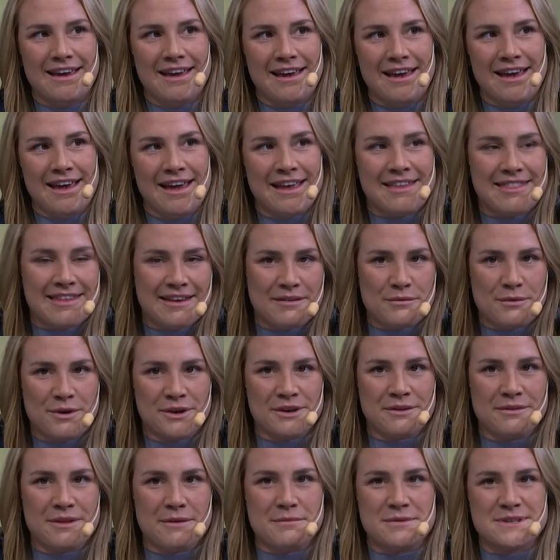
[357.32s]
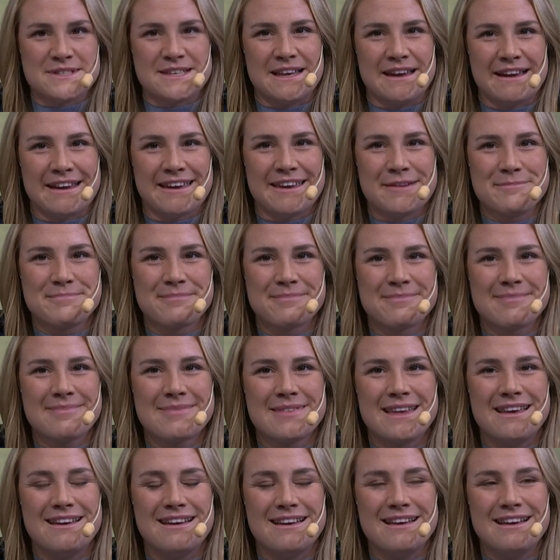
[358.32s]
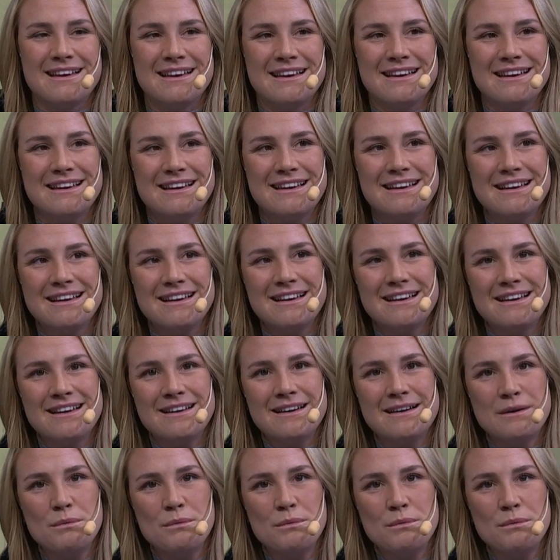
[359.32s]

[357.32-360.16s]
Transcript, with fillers: And then one of them was like, ah,